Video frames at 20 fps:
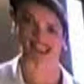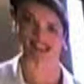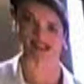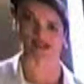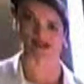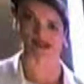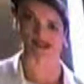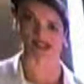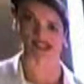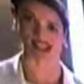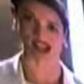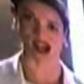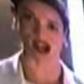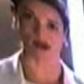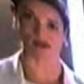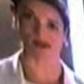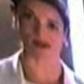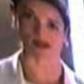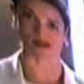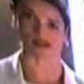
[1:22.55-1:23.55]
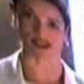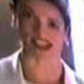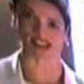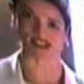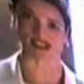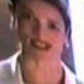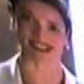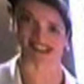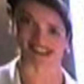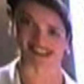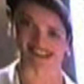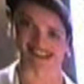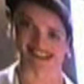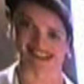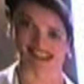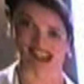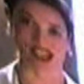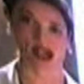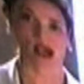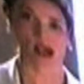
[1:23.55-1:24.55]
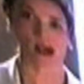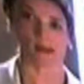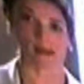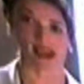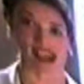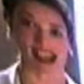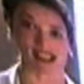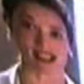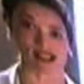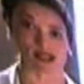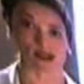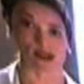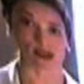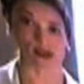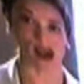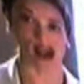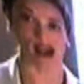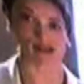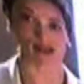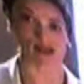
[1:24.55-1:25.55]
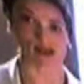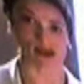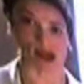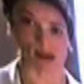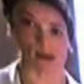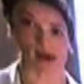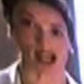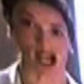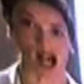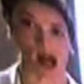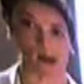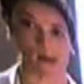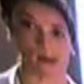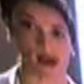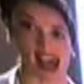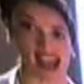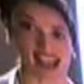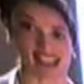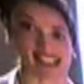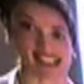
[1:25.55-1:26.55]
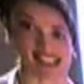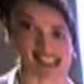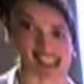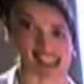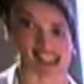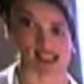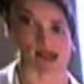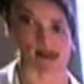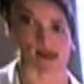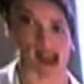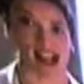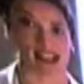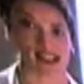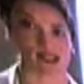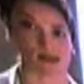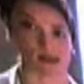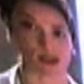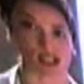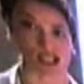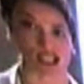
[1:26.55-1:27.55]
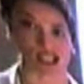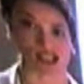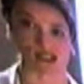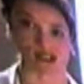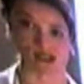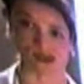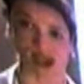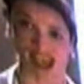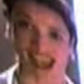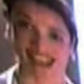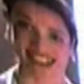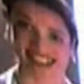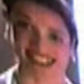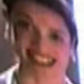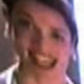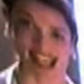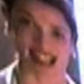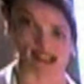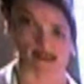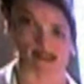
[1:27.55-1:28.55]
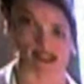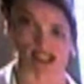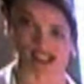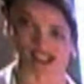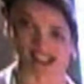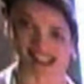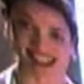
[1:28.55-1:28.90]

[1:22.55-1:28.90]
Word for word: interesting observation. May I show you how to hook up a compact disc interactive machine to any television